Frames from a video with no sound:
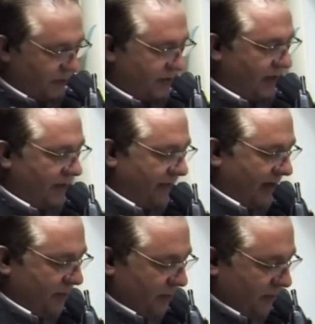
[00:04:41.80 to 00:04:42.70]
on the 10th of
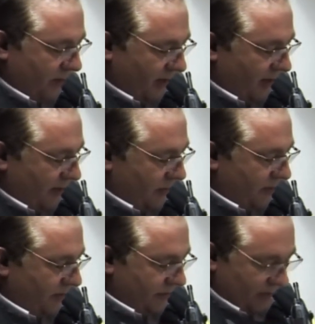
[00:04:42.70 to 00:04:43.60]
April.
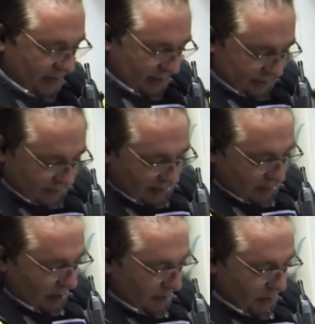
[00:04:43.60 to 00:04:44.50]
Because obviously, as of that
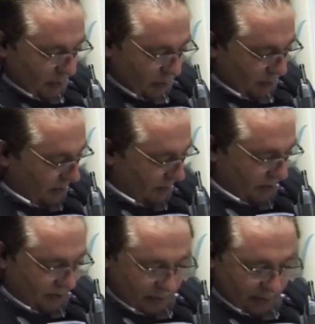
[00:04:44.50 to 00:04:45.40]
moment, you're going to be
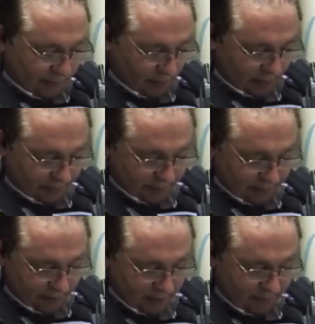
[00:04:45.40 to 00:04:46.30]
disqualified
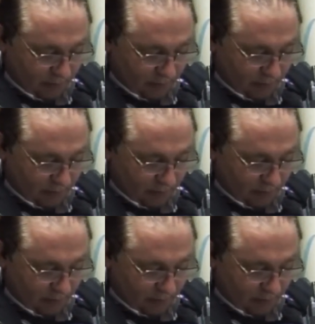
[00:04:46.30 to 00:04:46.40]
for 1 year.